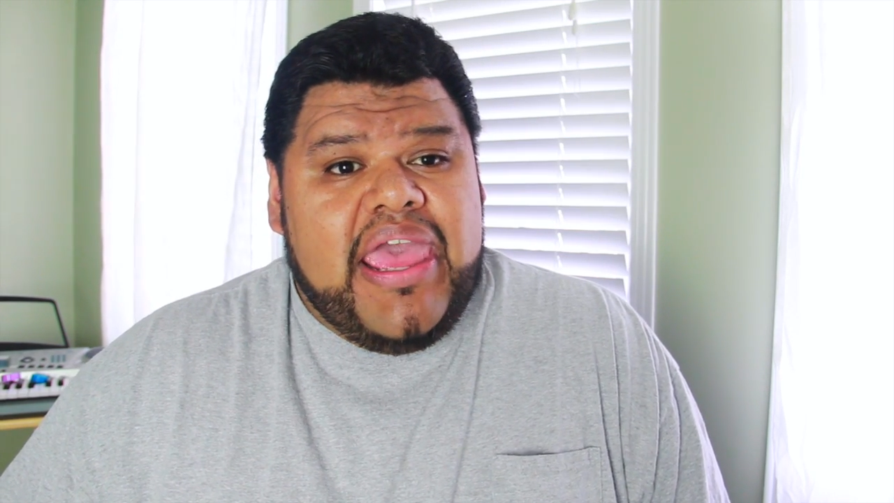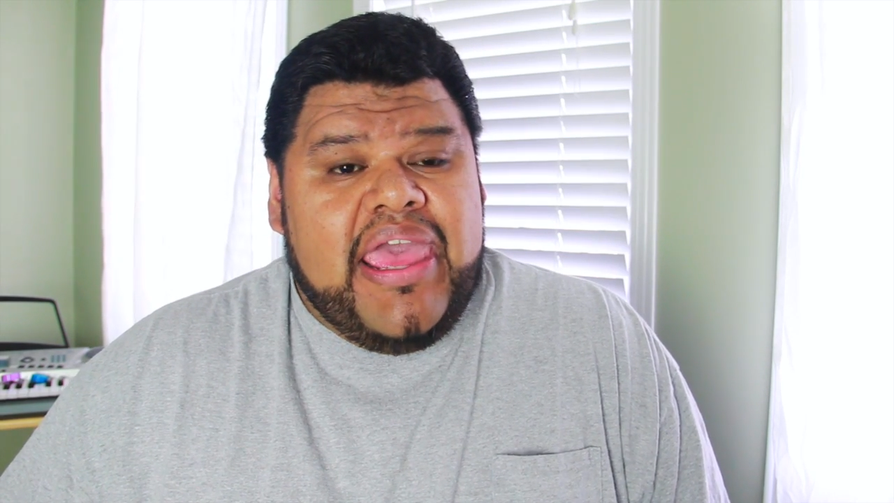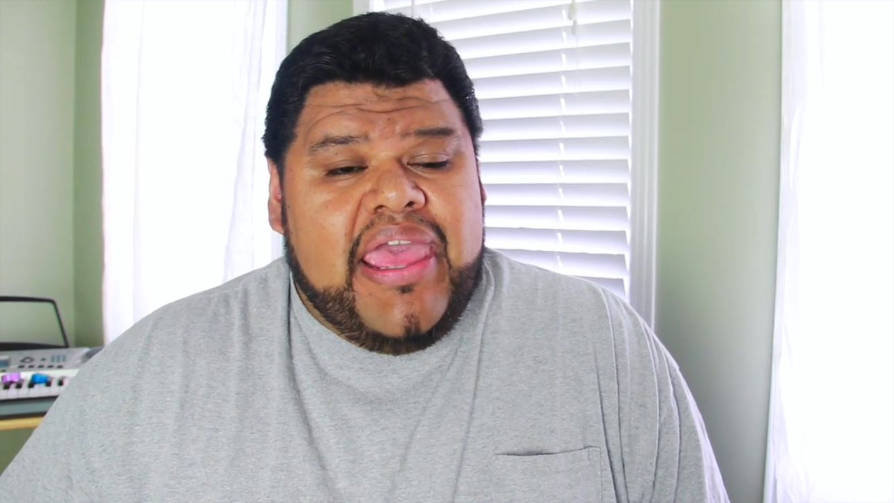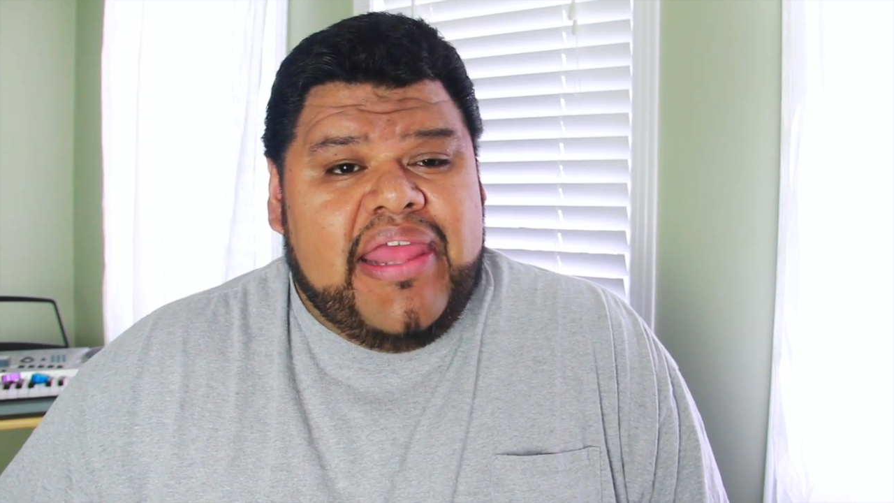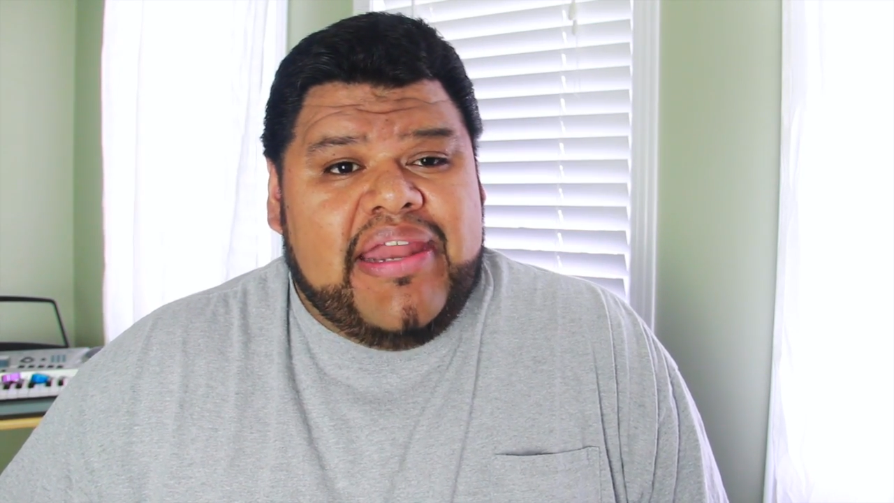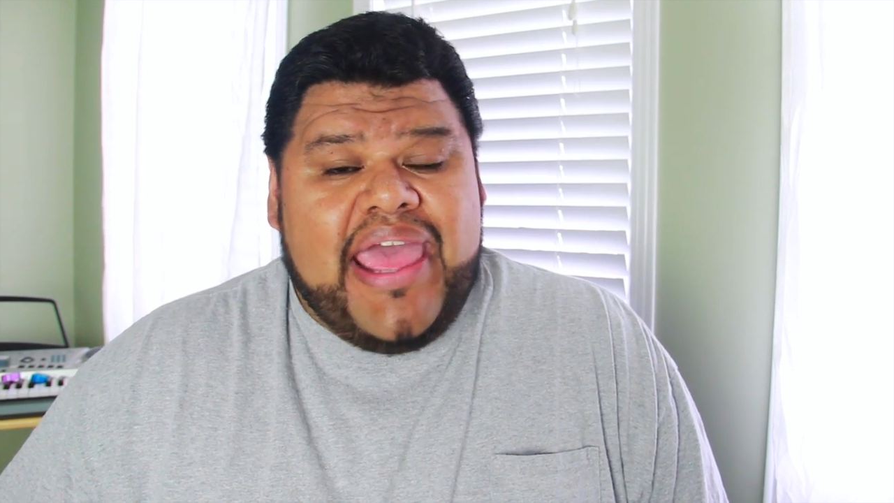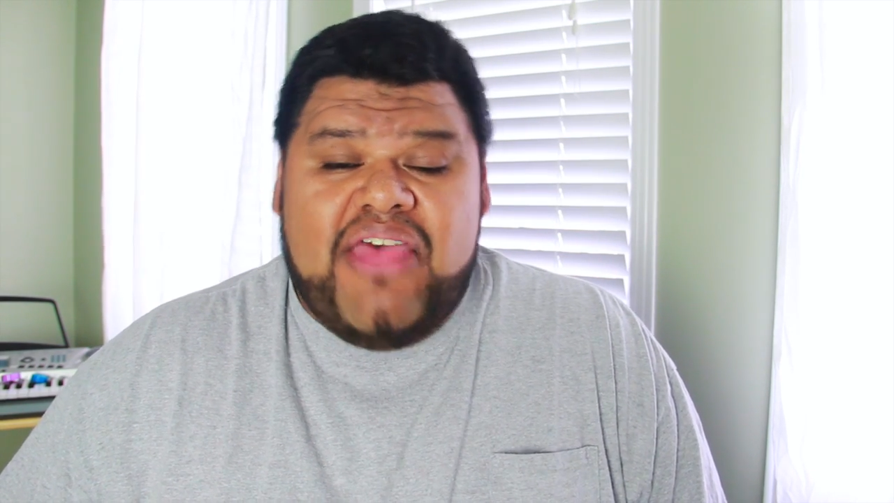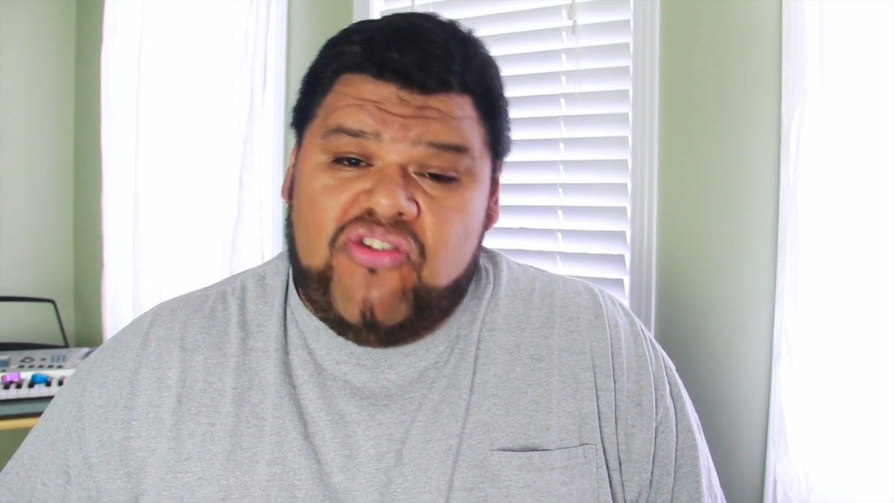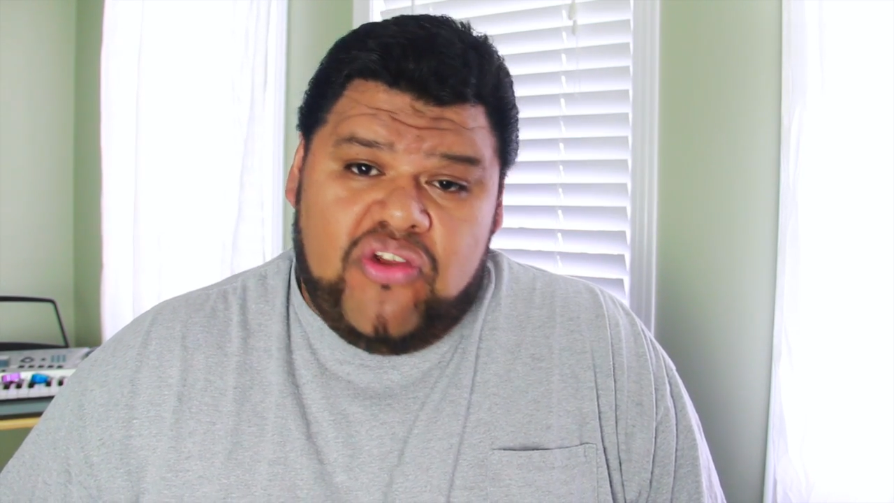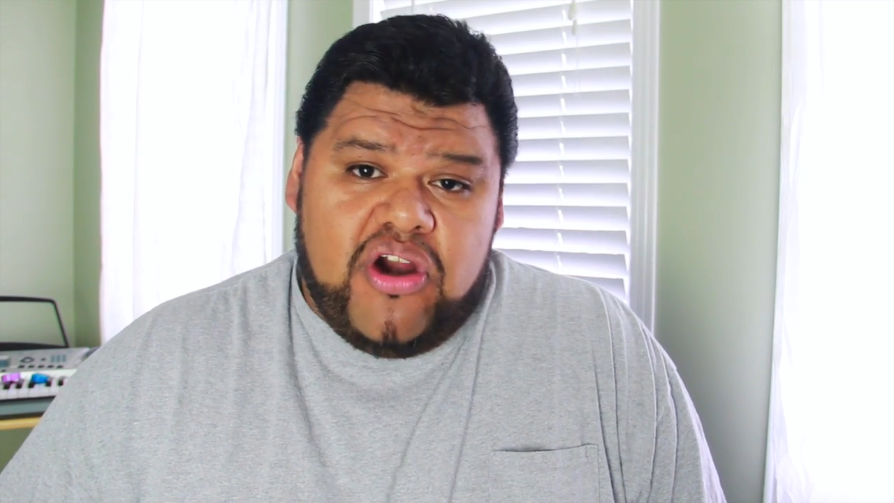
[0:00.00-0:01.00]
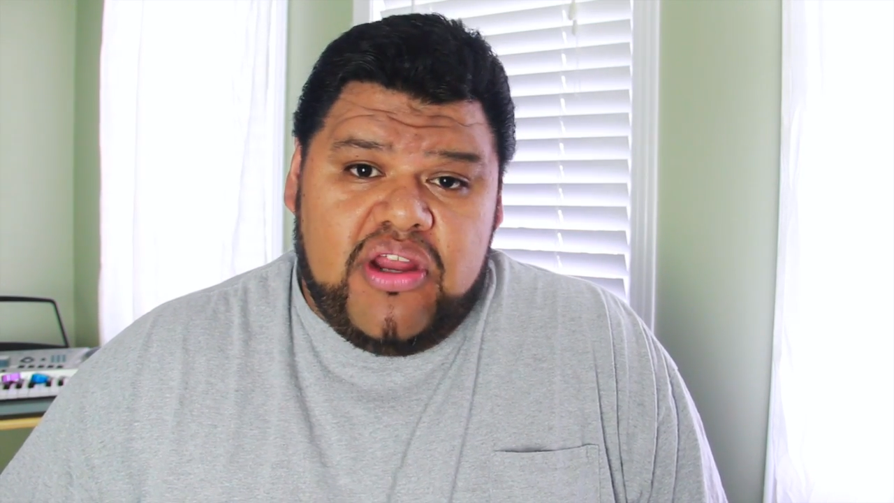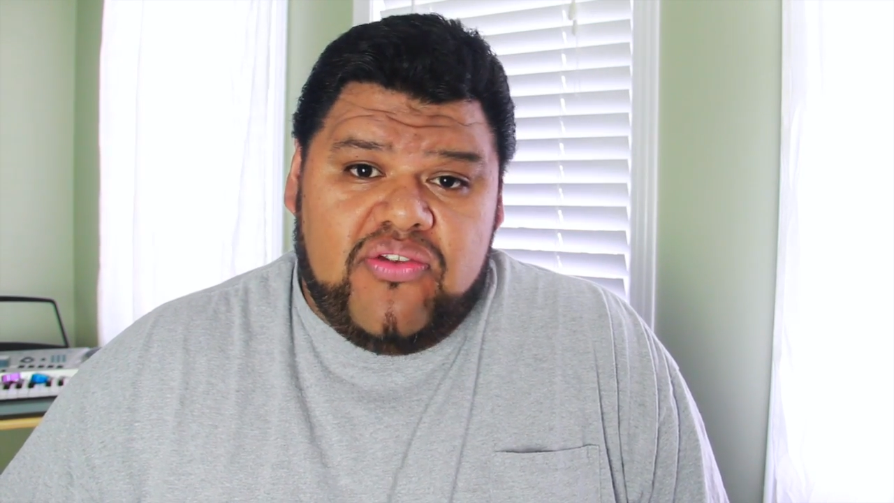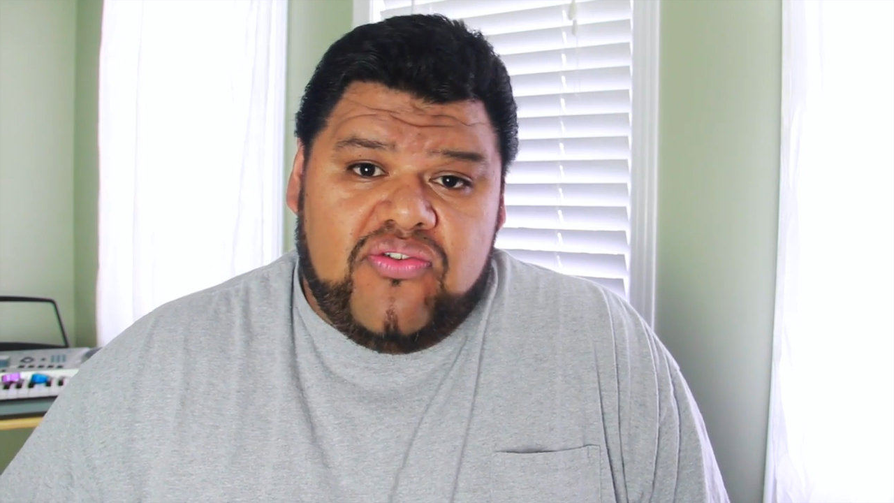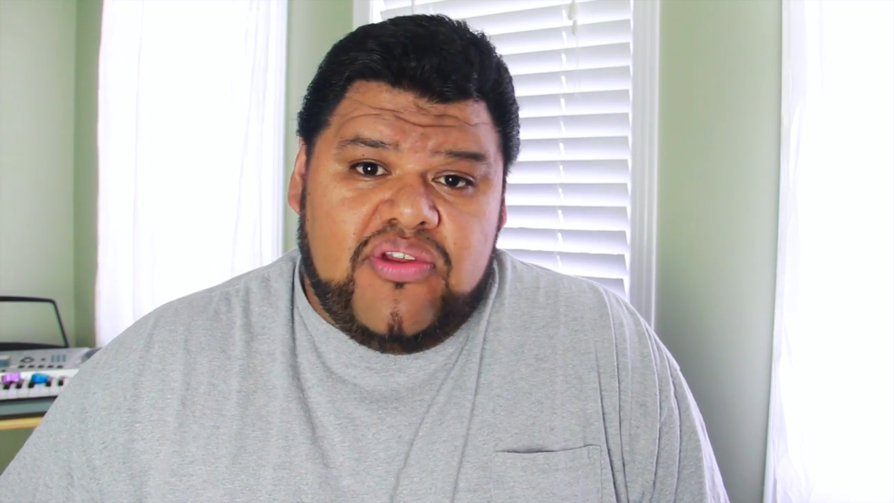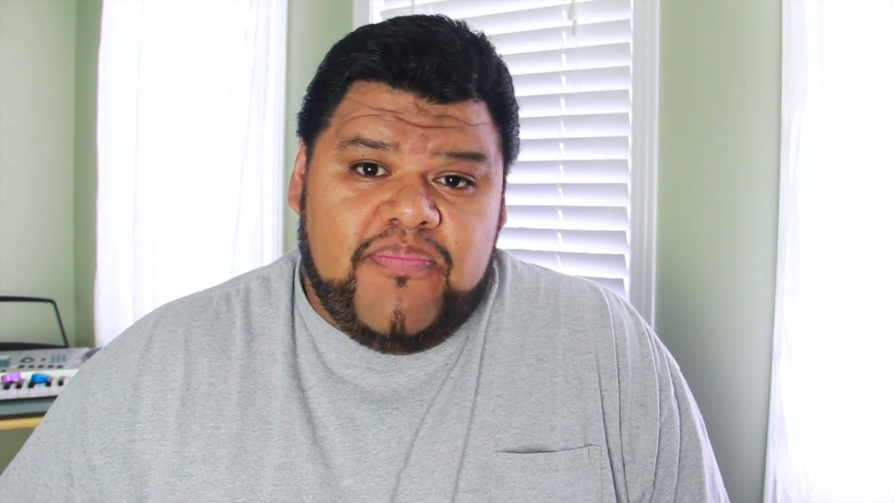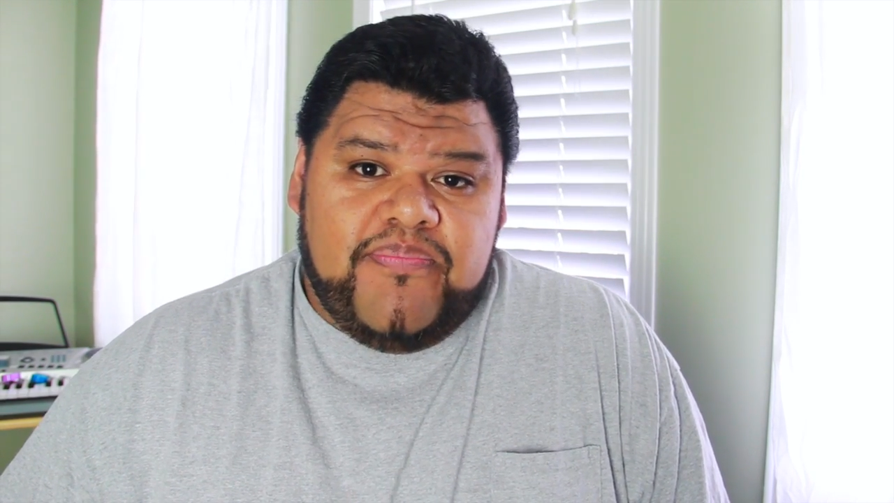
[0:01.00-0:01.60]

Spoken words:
and as an artist.